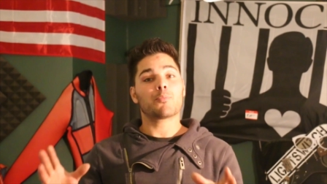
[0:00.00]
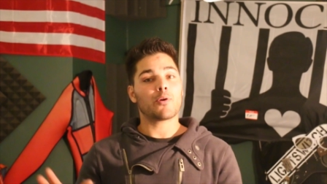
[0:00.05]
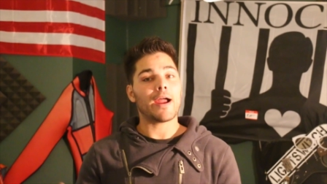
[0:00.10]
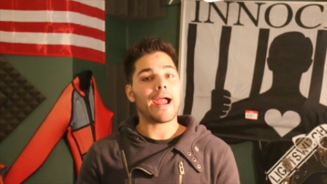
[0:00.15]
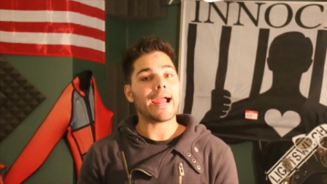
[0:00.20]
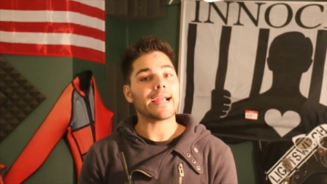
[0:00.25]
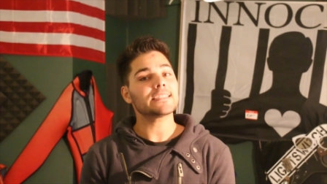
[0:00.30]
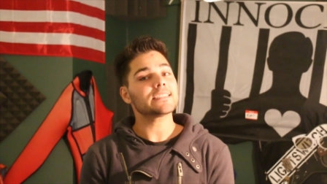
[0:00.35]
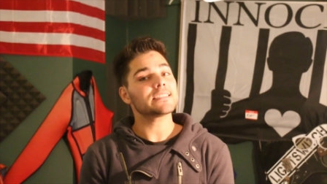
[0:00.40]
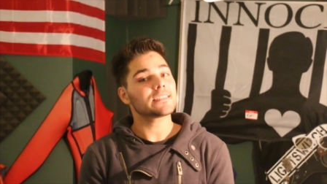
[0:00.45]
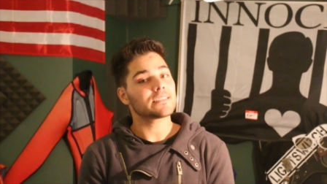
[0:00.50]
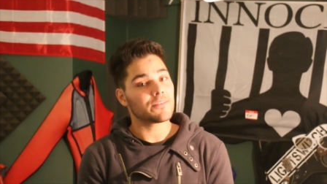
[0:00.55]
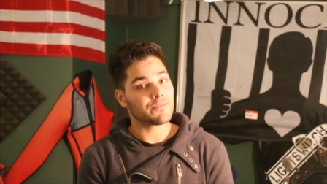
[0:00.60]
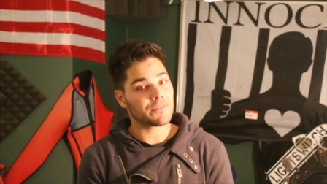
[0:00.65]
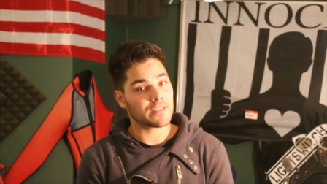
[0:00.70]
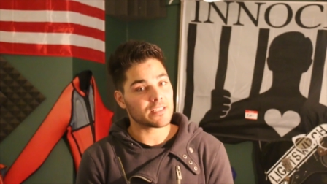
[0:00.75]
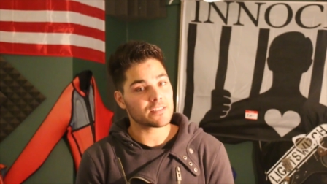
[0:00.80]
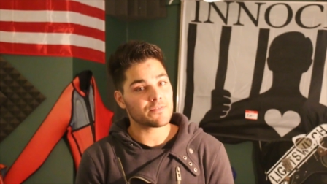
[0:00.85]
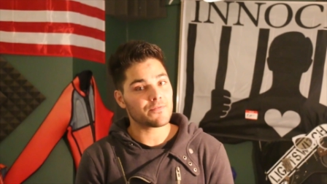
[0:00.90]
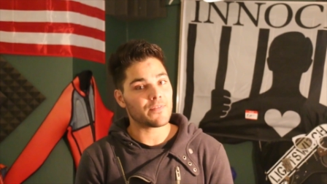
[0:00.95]
practice
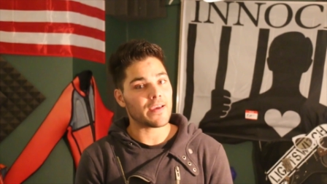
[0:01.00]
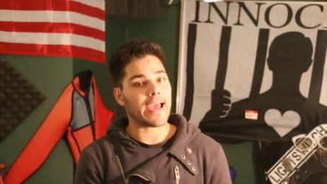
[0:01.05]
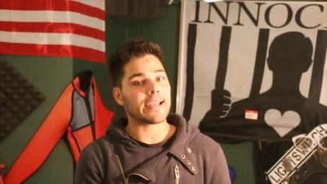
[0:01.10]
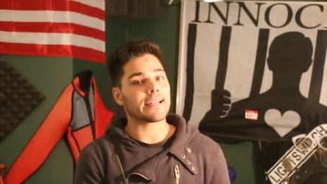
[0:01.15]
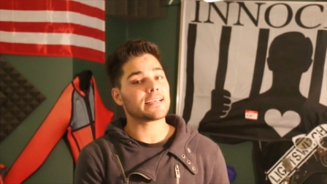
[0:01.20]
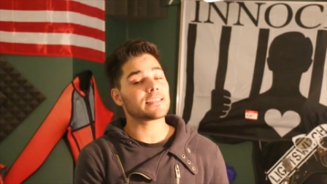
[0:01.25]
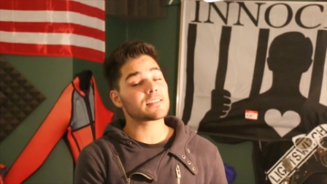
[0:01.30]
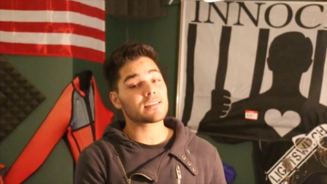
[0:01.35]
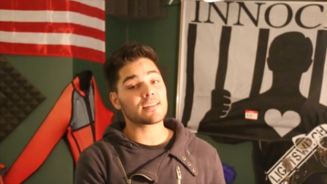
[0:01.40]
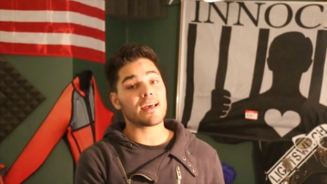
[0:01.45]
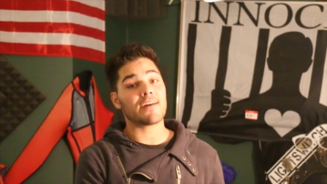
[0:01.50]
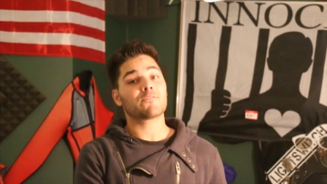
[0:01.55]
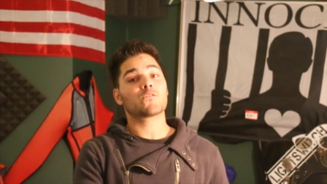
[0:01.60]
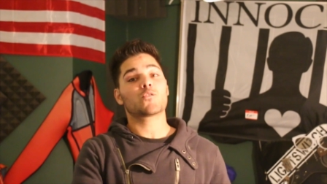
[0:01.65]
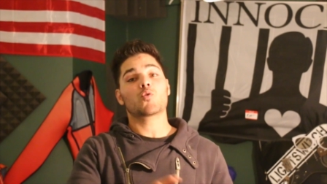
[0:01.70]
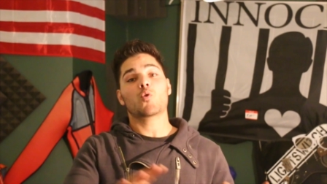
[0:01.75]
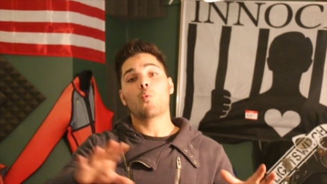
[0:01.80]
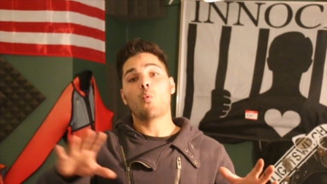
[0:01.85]
of this fad has left